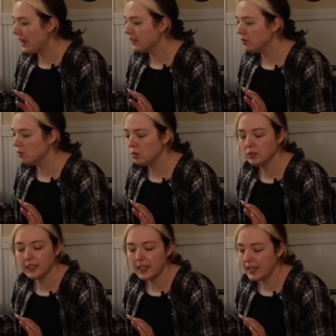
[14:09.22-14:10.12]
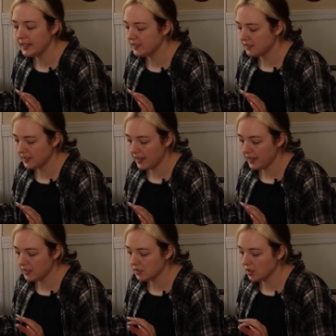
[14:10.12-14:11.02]
I Googled it and it said,
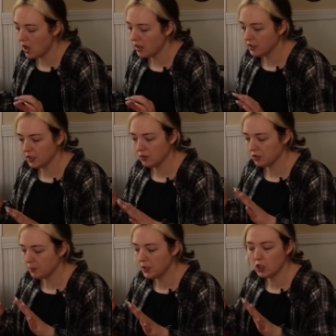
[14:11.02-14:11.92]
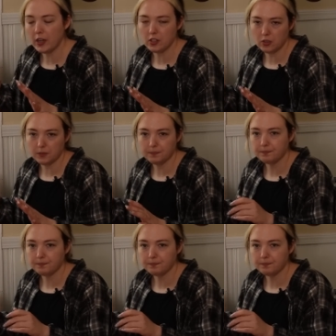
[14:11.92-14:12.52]
as long, you know, just be gentle.